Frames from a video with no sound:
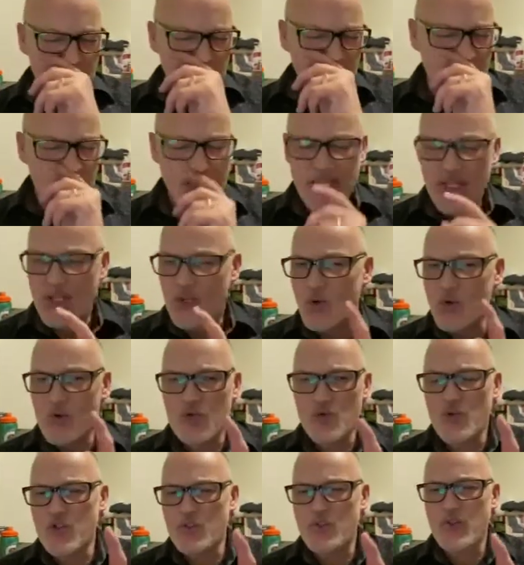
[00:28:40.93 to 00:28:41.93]
he
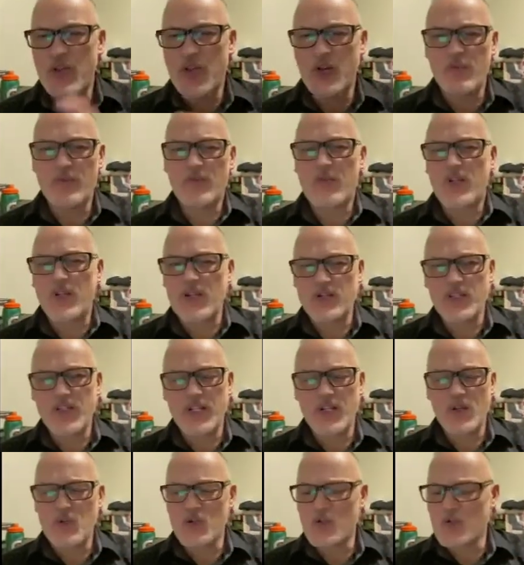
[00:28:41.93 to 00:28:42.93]
knows what's become of us. He
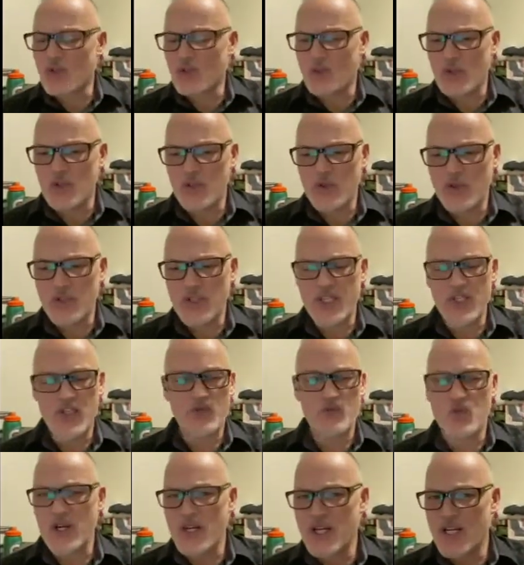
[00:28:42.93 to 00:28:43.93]
knows what we're doing. He's
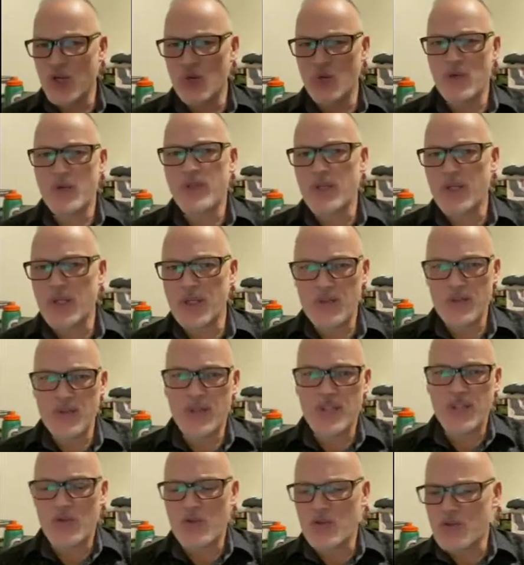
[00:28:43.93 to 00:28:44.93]
right here with us.
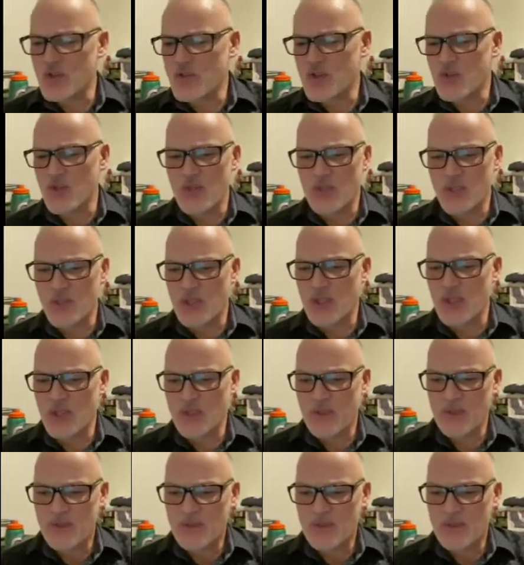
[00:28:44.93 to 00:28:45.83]
He knows what's going on.